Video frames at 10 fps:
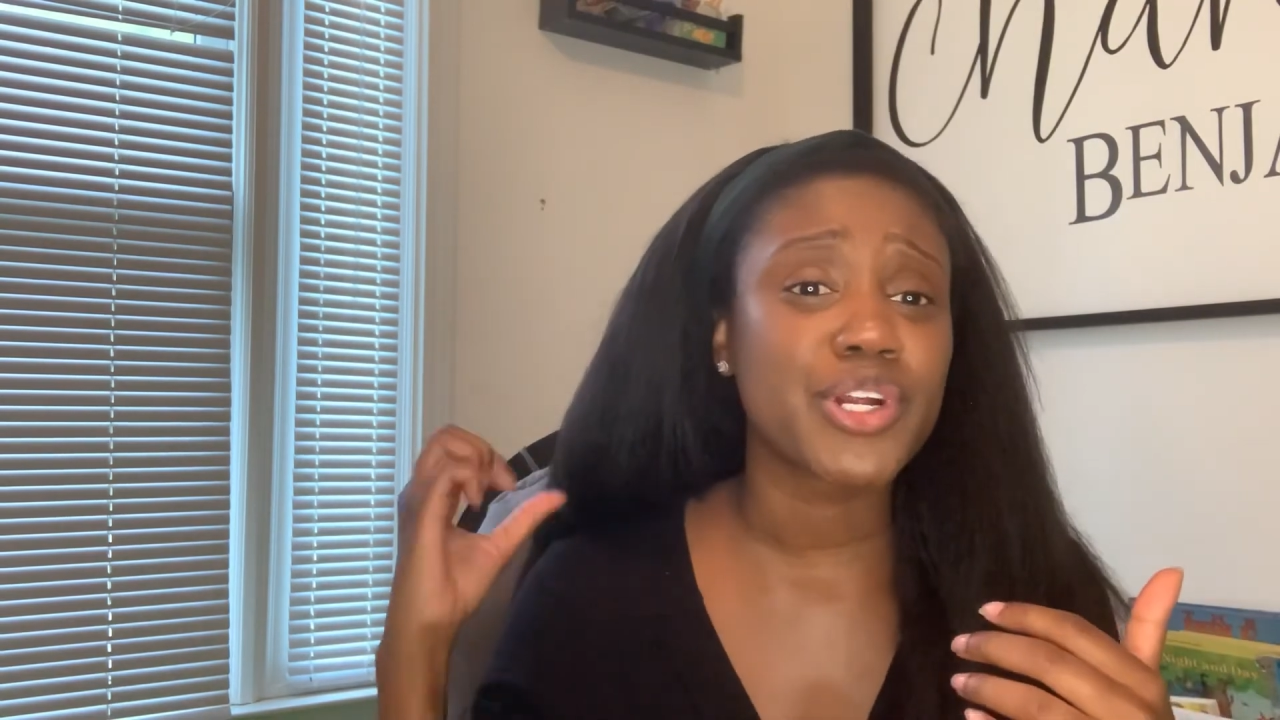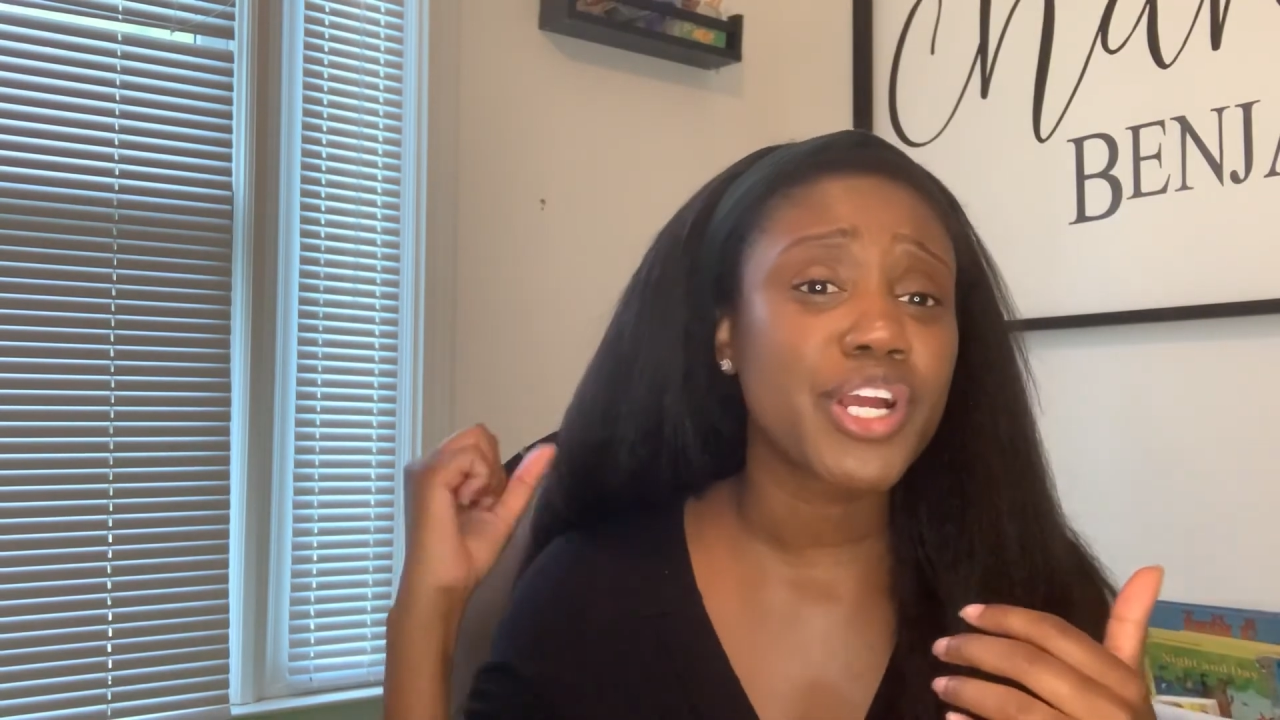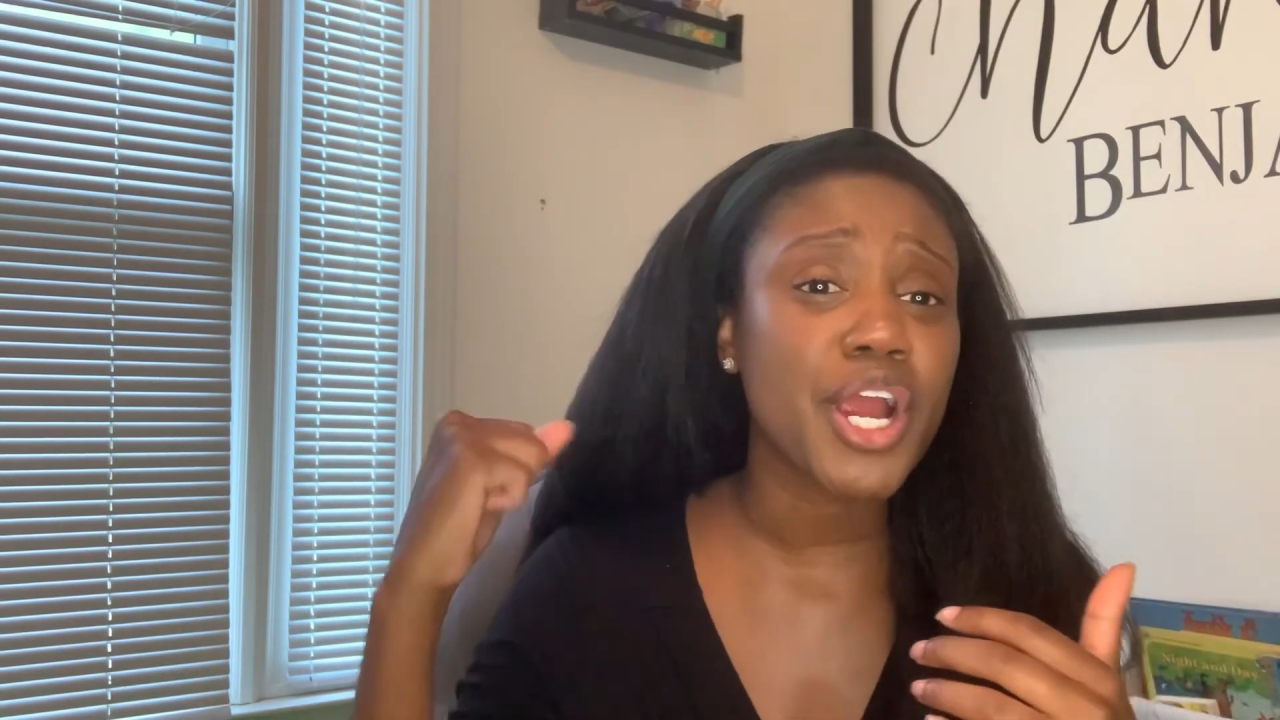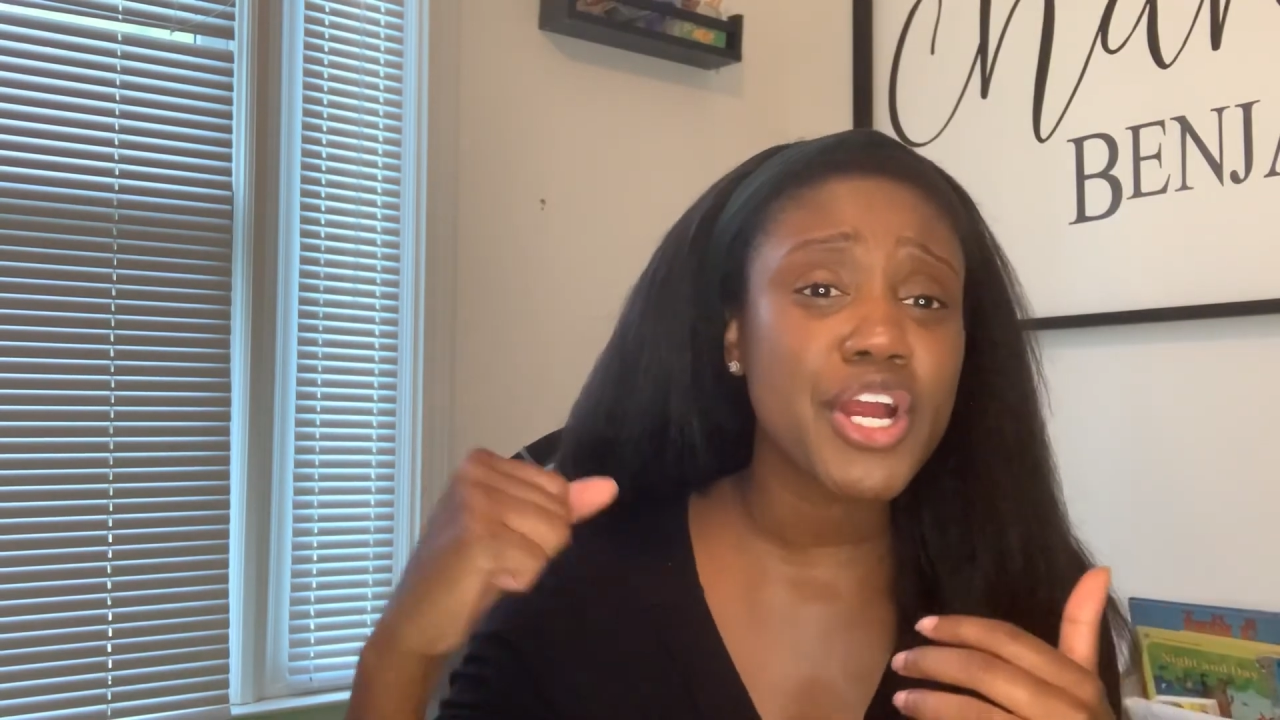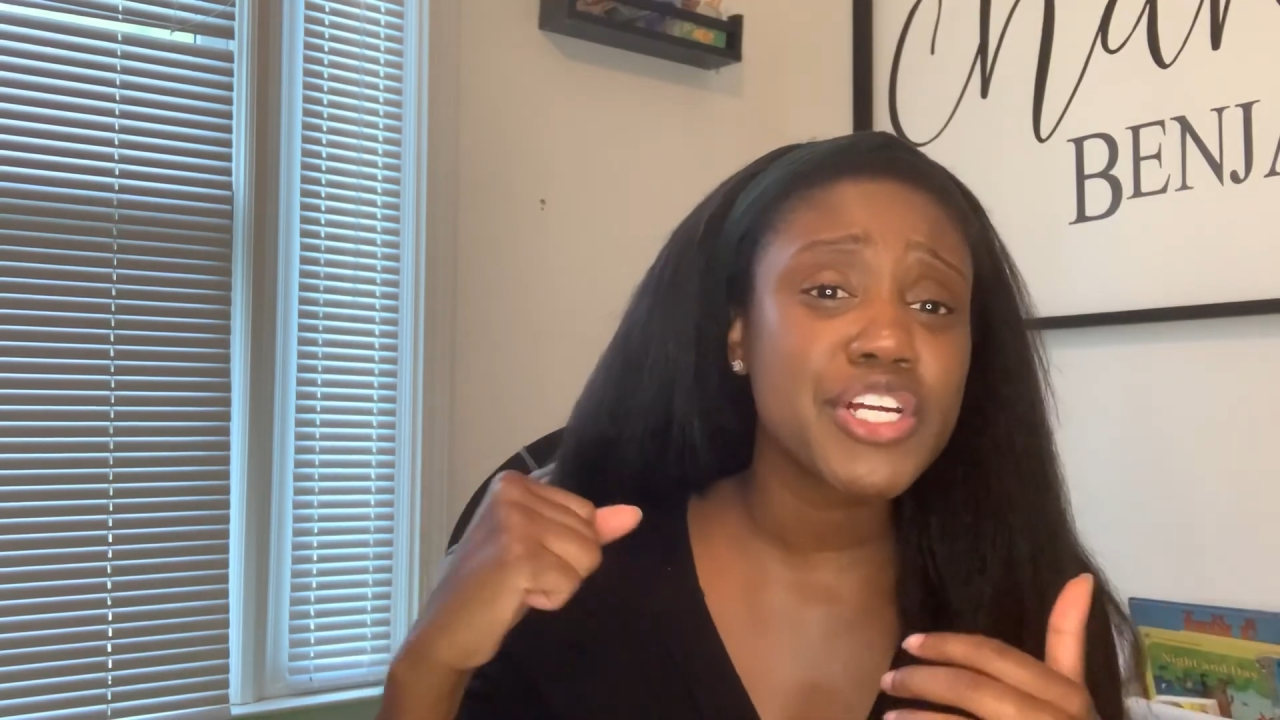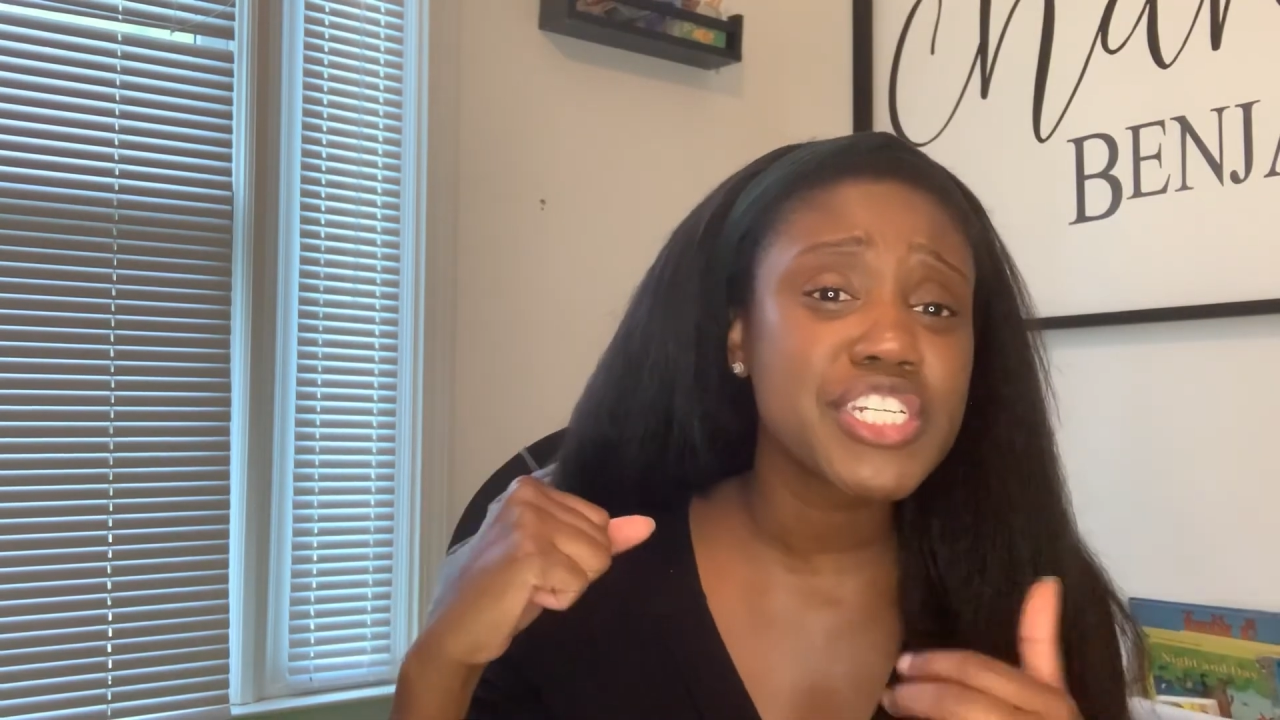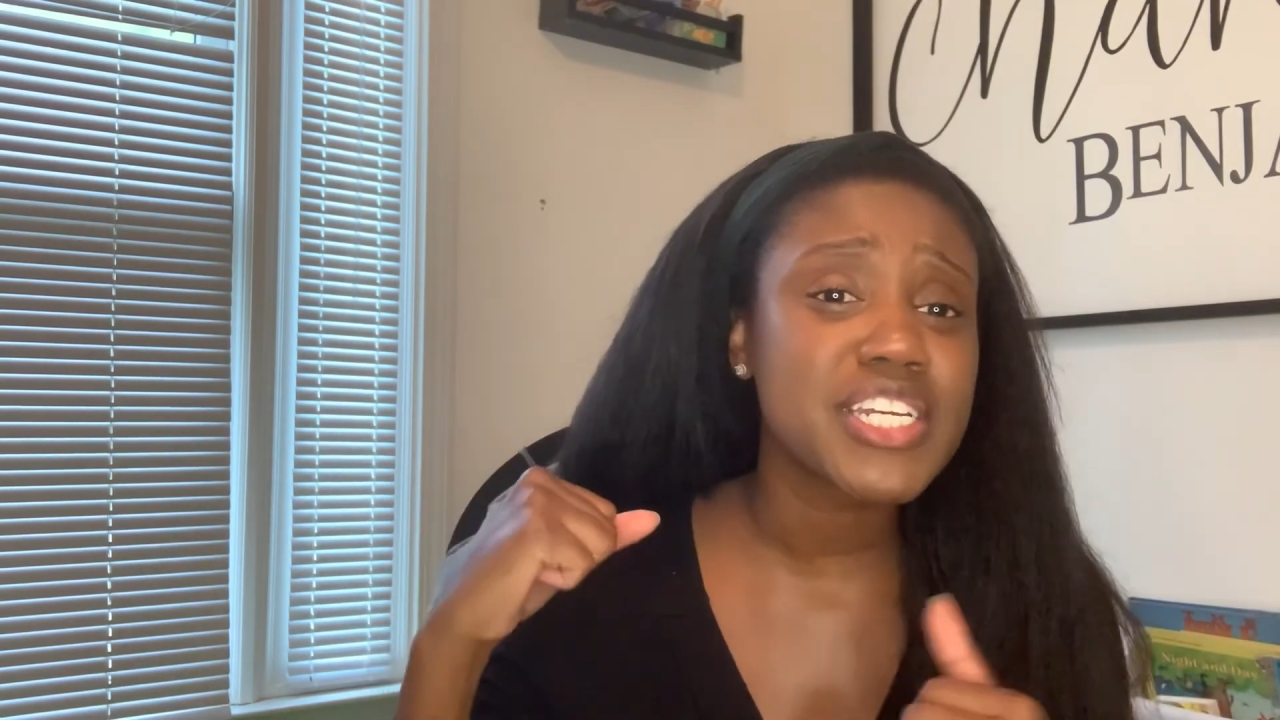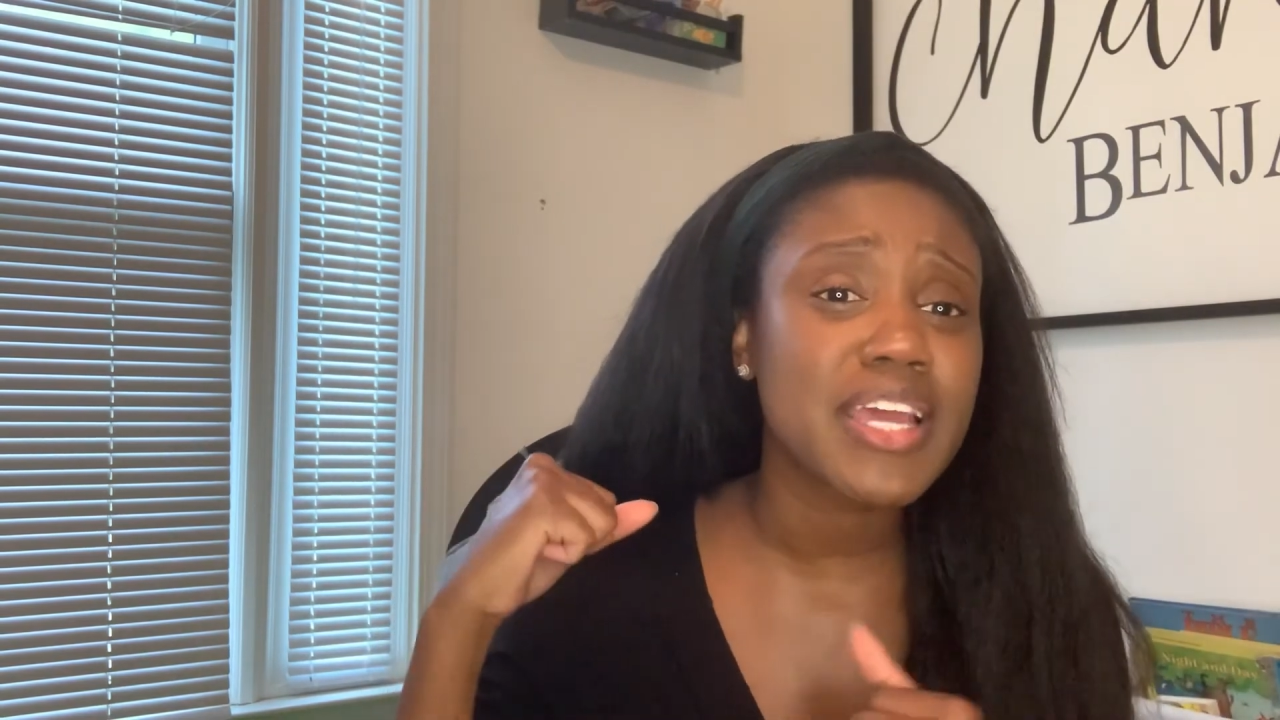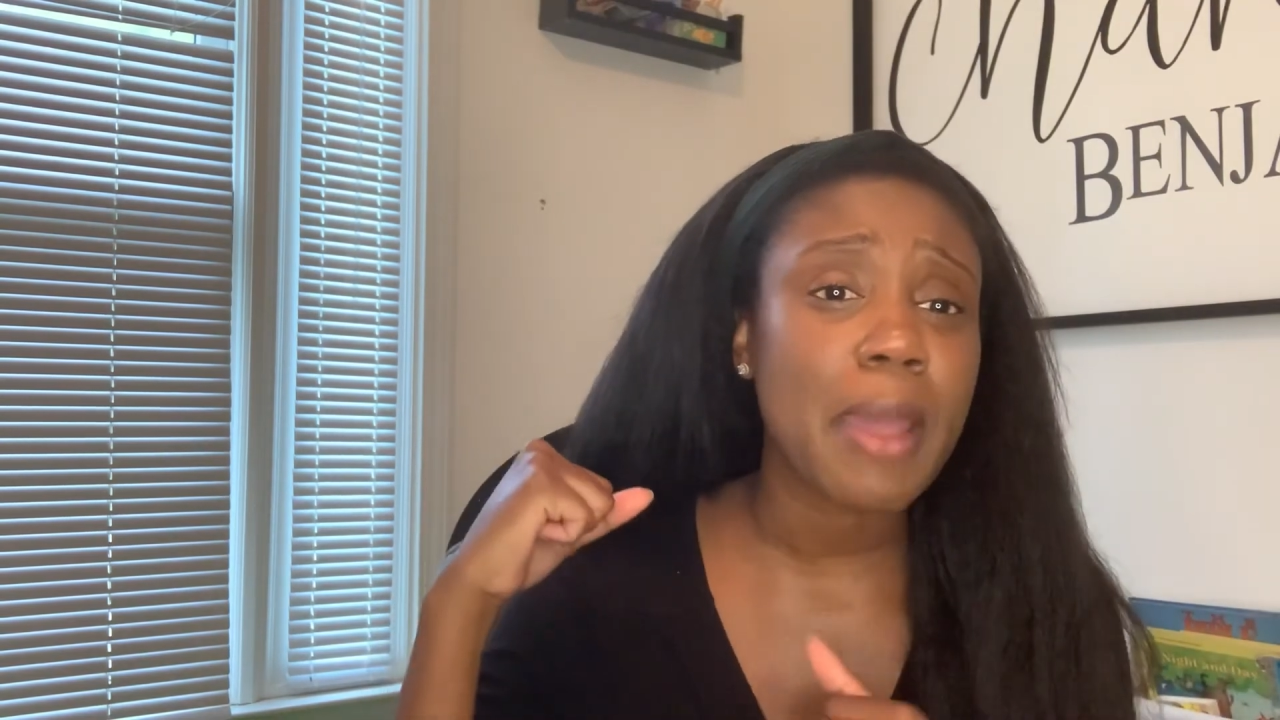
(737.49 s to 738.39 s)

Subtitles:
encouraging